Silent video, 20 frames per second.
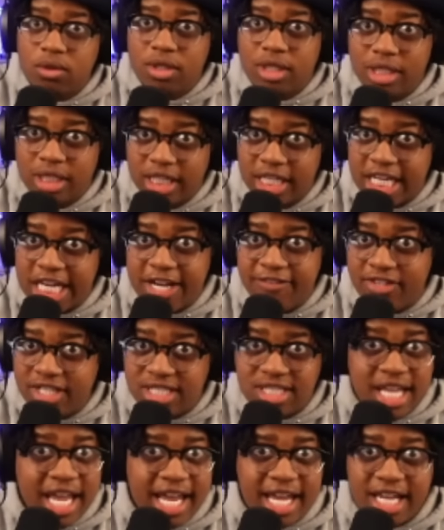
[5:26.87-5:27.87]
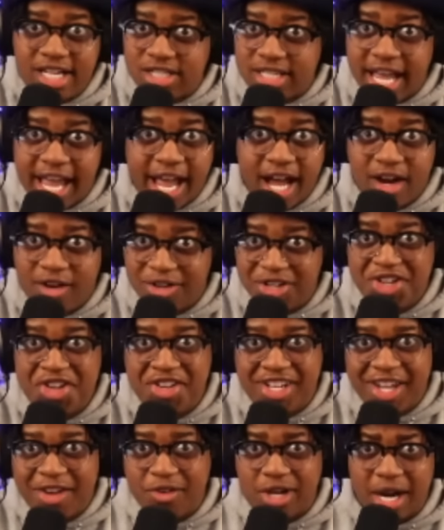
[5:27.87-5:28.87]
Leave the stage now. You
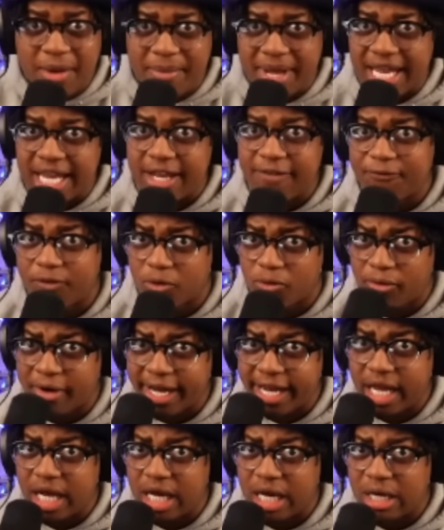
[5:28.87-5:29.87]
get what I mean? For real.